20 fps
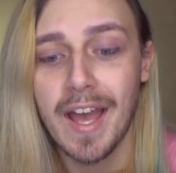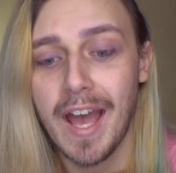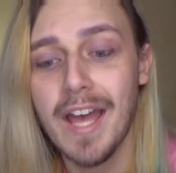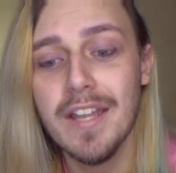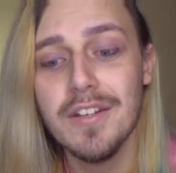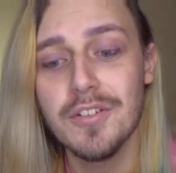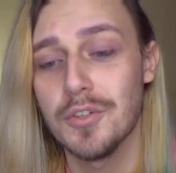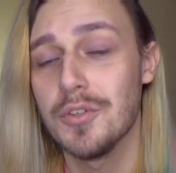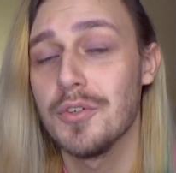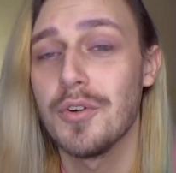
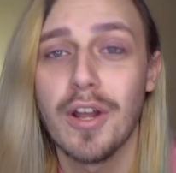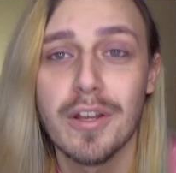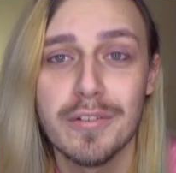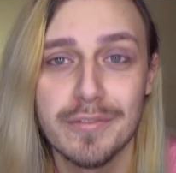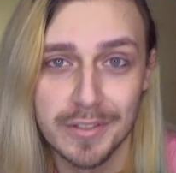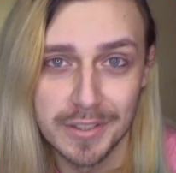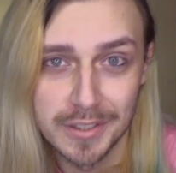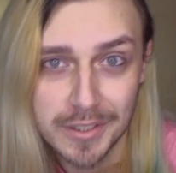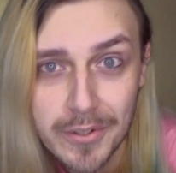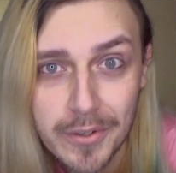and or
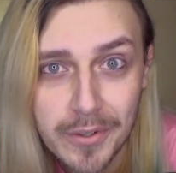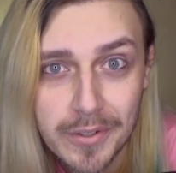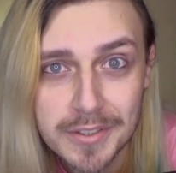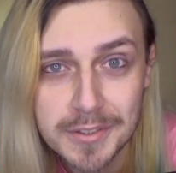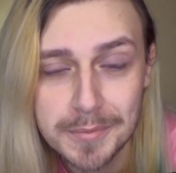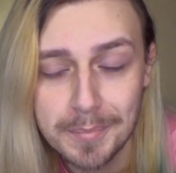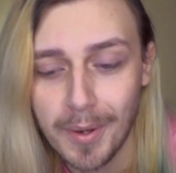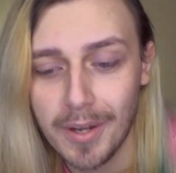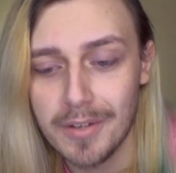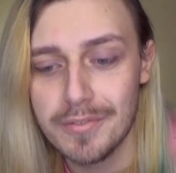
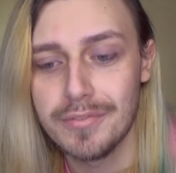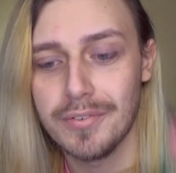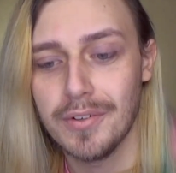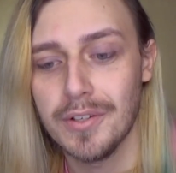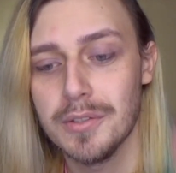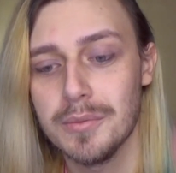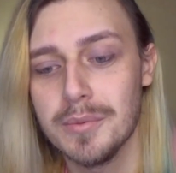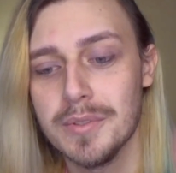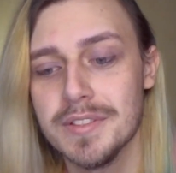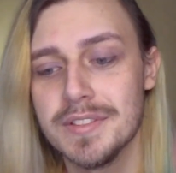overlooked by
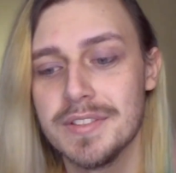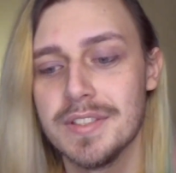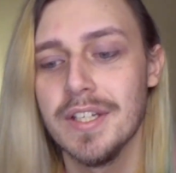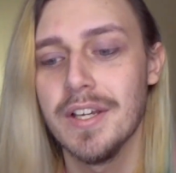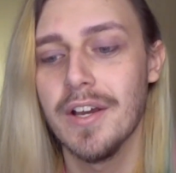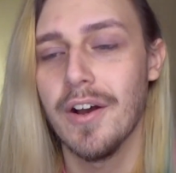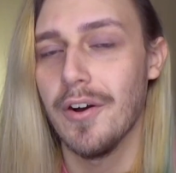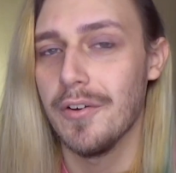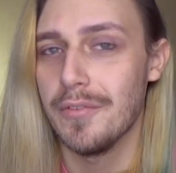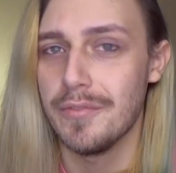followers
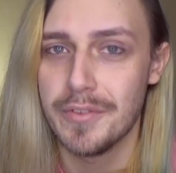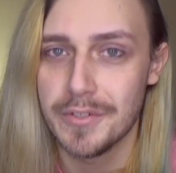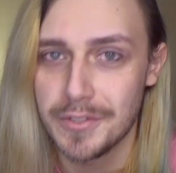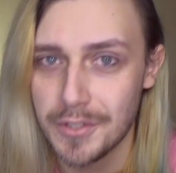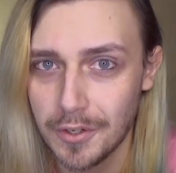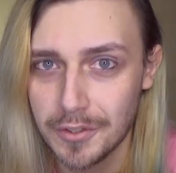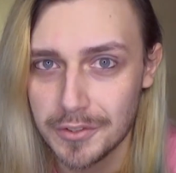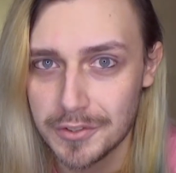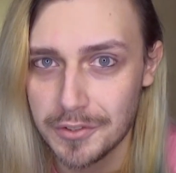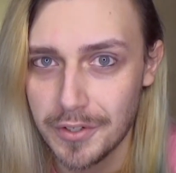of the
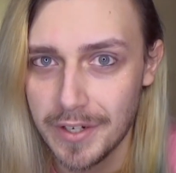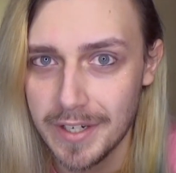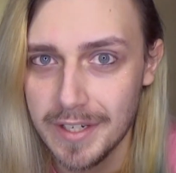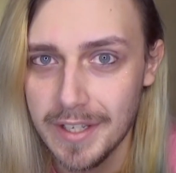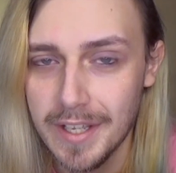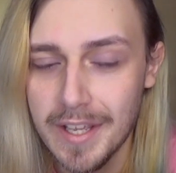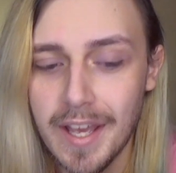doctrine.